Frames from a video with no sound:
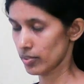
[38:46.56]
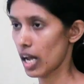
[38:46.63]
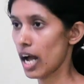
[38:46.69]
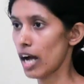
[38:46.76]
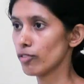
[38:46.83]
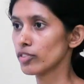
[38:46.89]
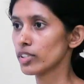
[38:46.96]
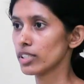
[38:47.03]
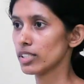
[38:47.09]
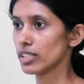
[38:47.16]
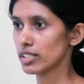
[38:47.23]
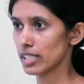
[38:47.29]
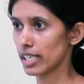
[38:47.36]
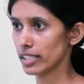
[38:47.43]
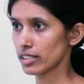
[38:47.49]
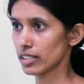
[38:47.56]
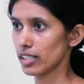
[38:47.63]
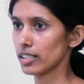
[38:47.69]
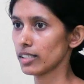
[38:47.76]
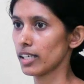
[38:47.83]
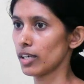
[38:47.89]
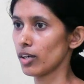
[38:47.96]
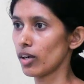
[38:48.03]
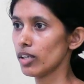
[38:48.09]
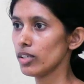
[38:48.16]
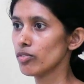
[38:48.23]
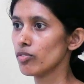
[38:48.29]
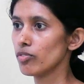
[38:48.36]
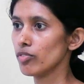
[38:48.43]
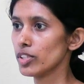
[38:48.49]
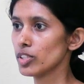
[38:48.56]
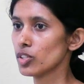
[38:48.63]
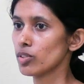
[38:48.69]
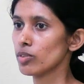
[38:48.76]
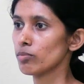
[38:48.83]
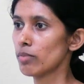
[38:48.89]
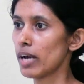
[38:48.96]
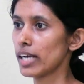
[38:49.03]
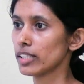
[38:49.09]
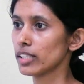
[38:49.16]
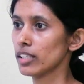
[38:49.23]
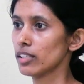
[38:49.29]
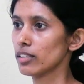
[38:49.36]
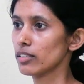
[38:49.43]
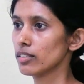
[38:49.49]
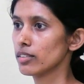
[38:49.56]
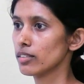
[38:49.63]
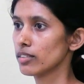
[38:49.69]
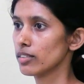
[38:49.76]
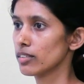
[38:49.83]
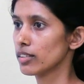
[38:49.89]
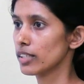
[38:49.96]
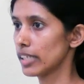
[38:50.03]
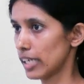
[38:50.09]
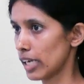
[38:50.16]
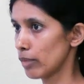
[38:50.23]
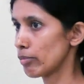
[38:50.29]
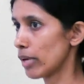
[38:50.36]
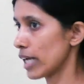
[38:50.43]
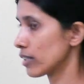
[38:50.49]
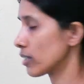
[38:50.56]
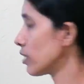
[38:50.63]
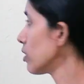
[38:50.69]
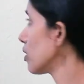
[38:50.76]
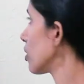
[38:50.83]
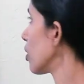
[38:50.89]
After the central canal, which matter is? Grey matter.